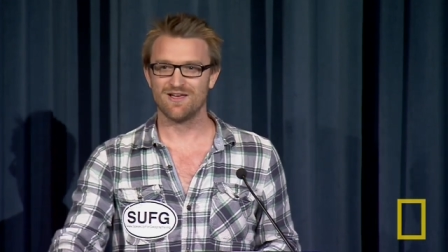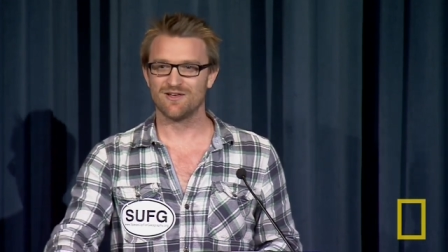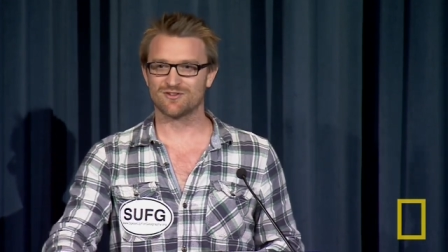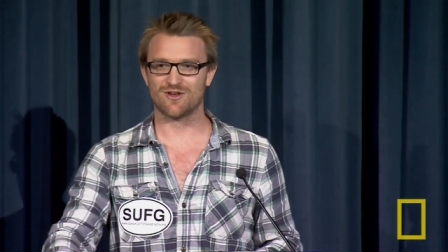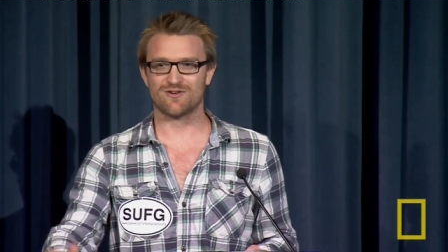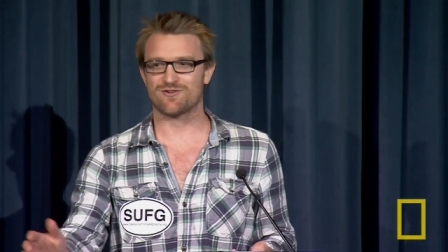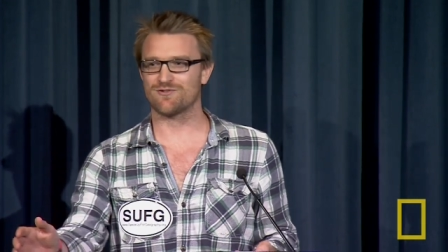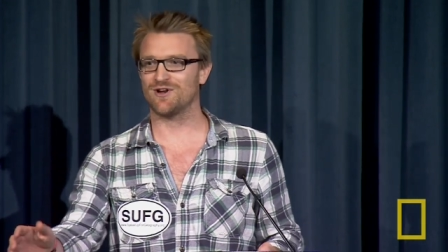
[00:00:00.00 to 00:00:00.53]

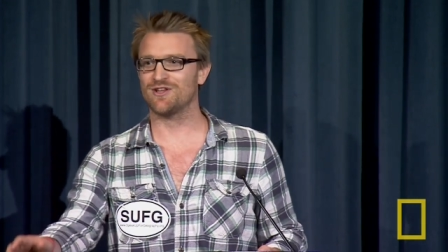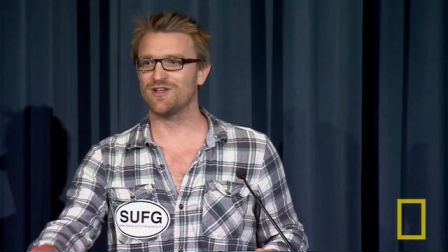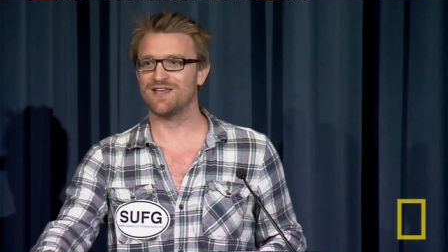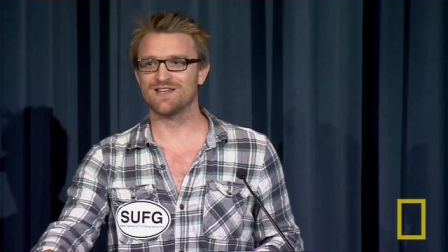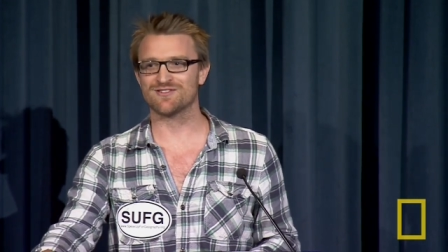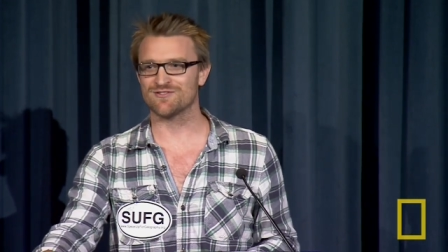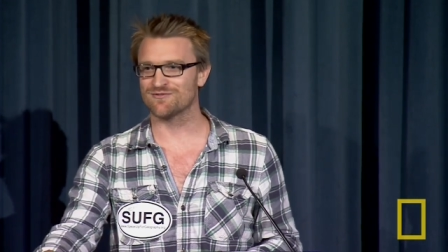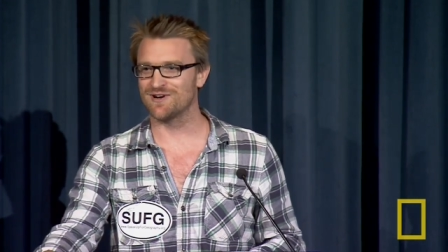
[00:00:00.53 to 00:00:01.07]
So guerrilla
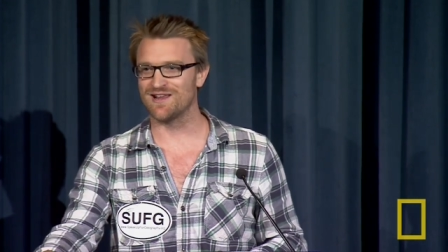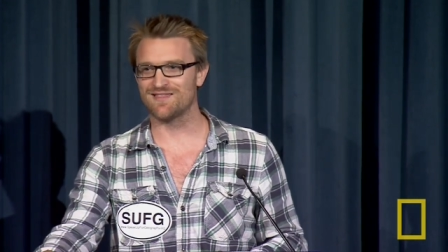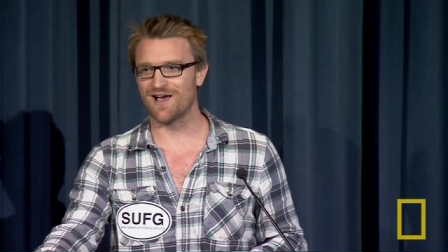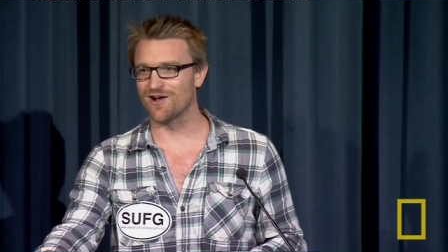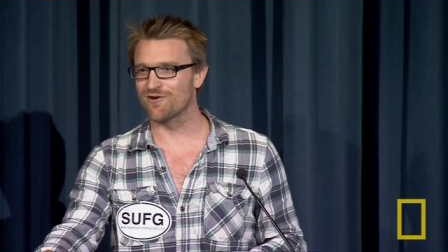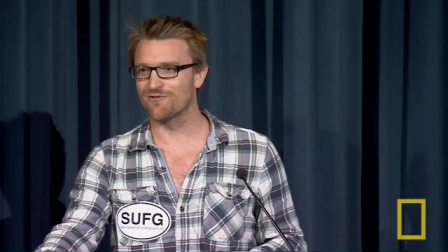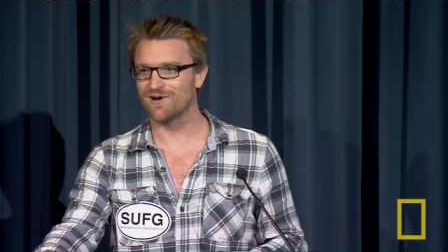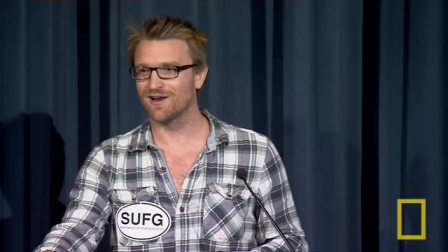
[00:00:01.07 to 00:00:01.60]
isn't really
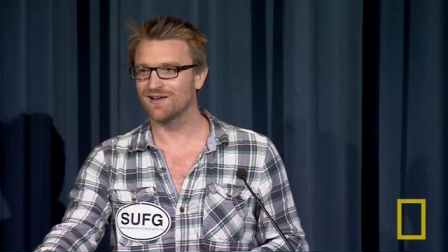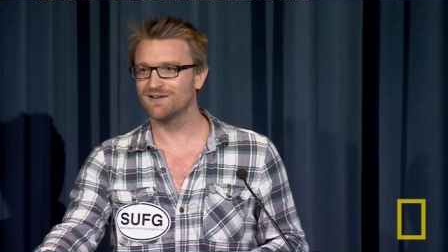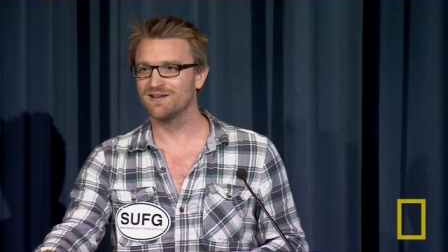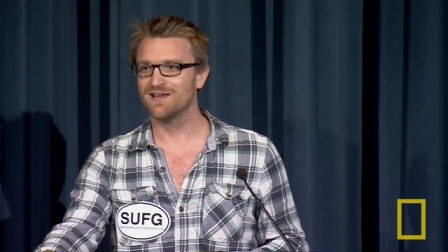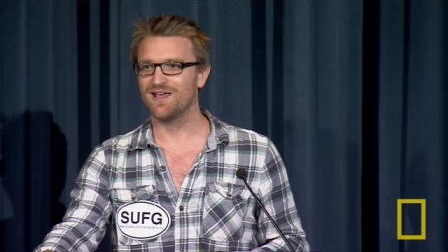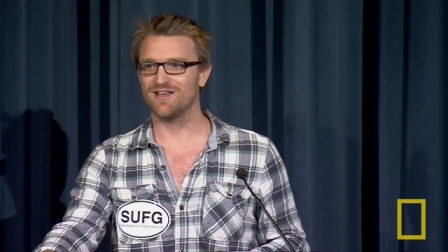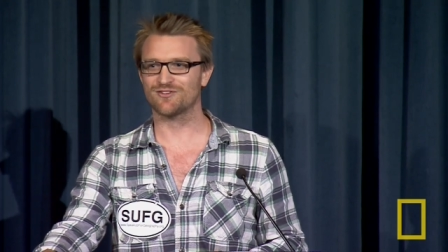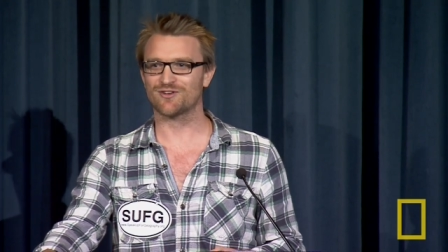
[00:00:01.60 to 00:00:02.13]
that guerrilla.
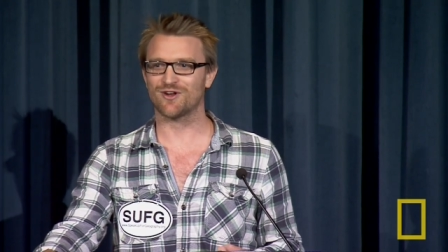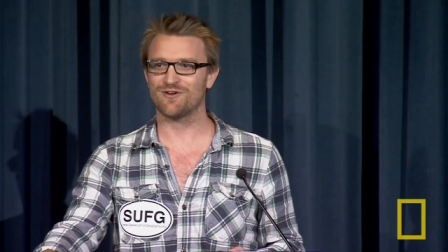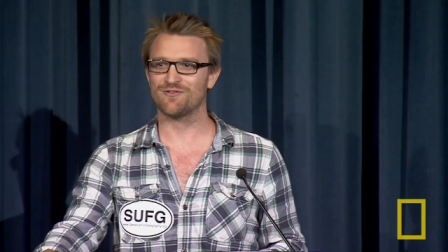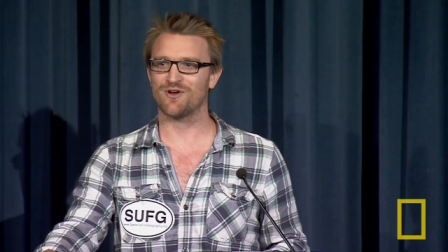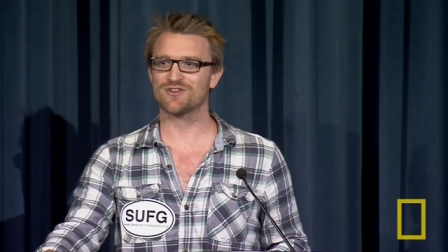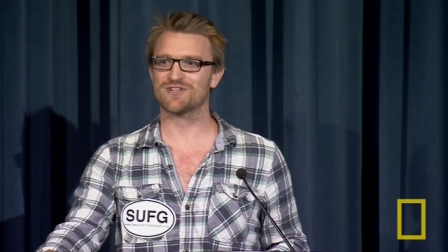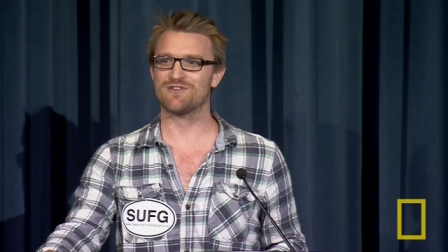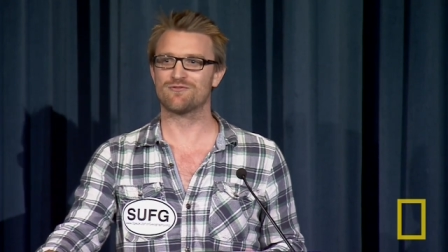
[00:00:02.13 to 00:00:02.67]
It's kind of
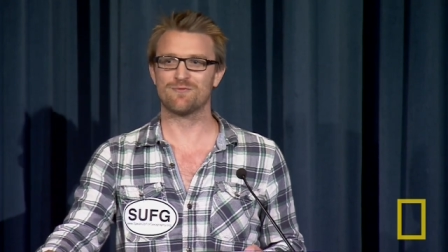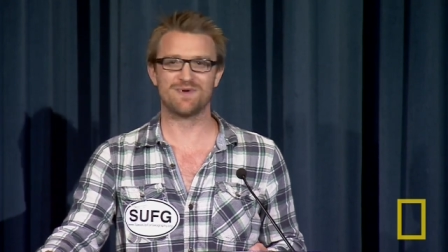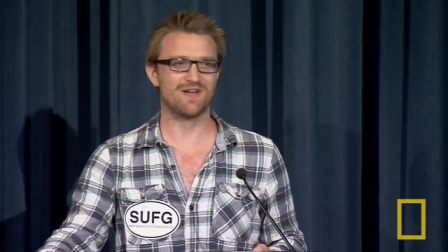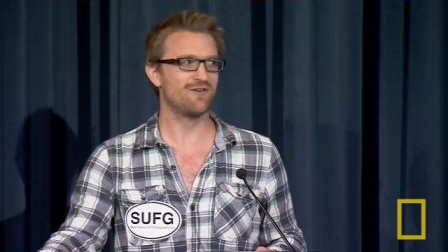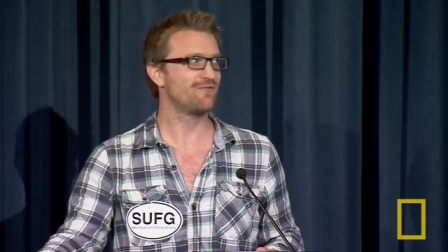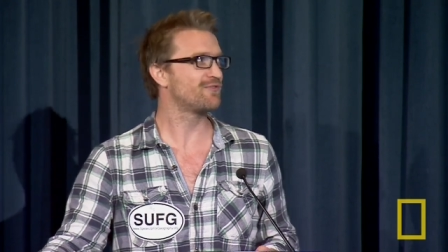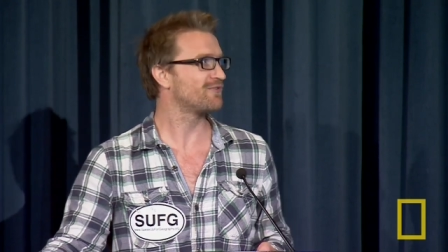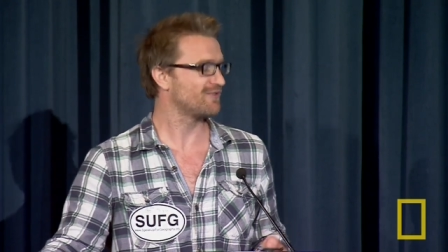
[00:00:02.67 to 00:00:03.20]
asking for a bit
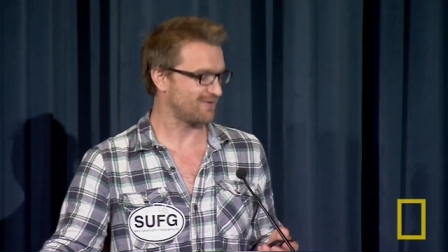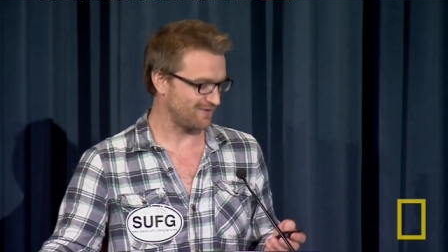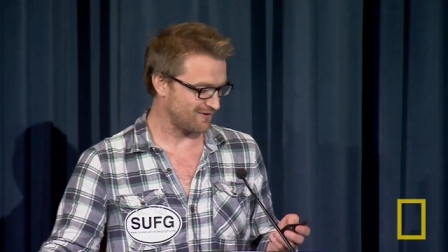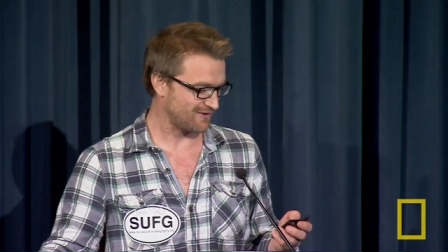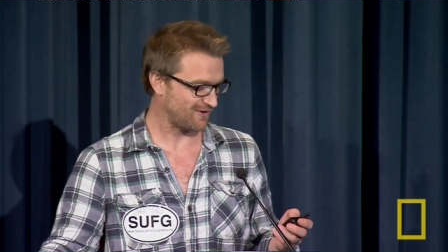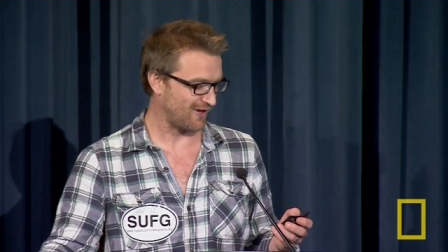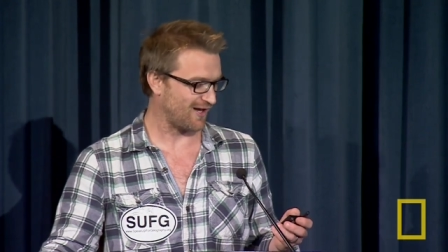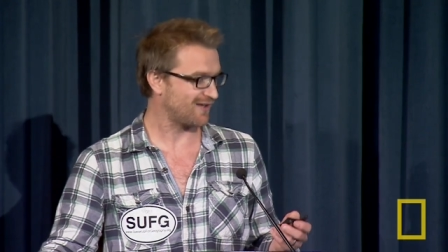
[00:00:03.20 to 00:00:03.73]
of,
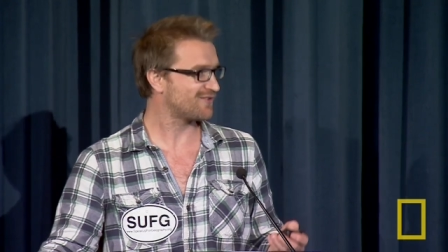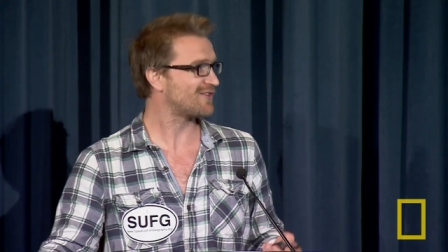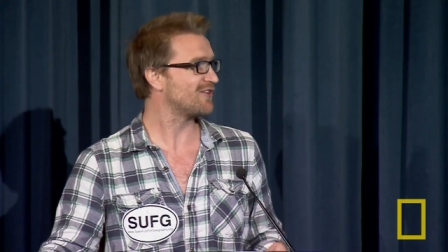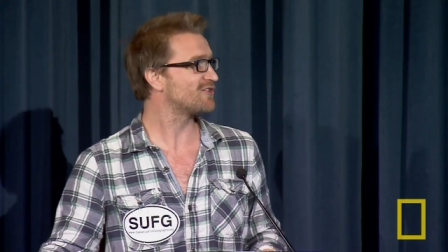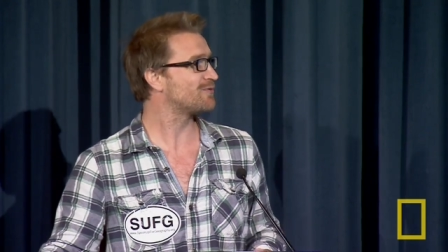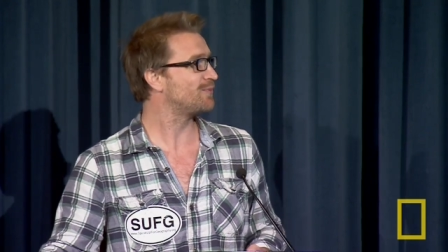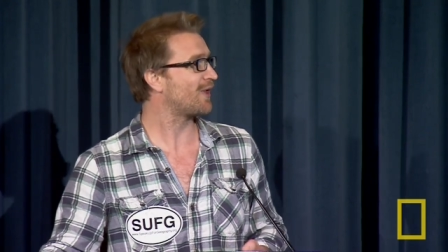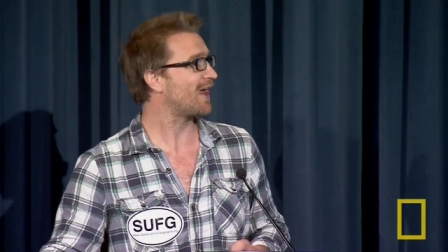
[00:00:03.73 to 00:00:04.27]
like,
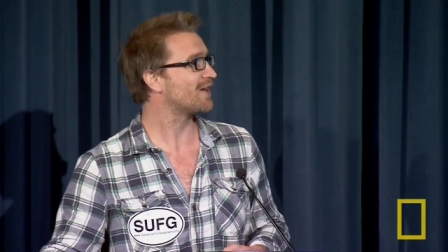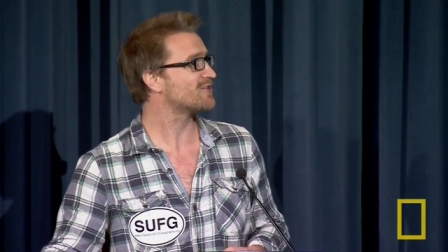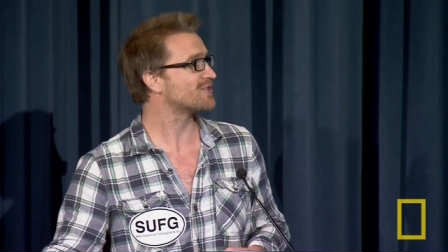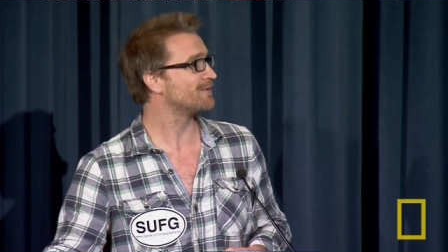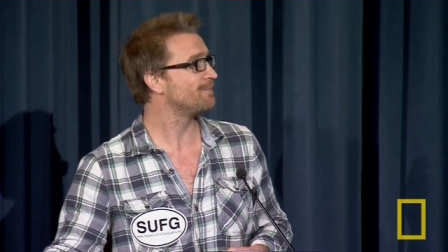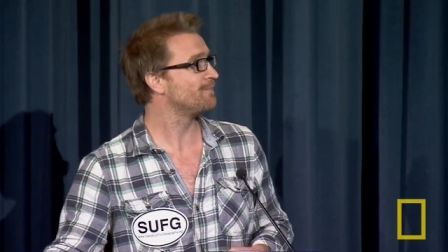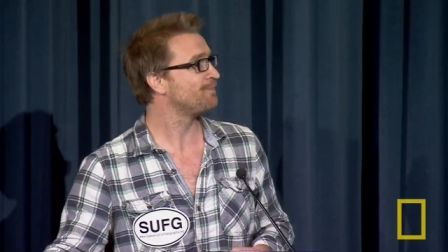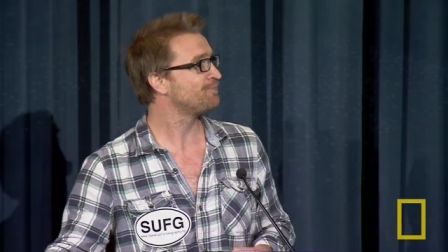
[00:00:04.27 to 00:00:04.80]
sensible action.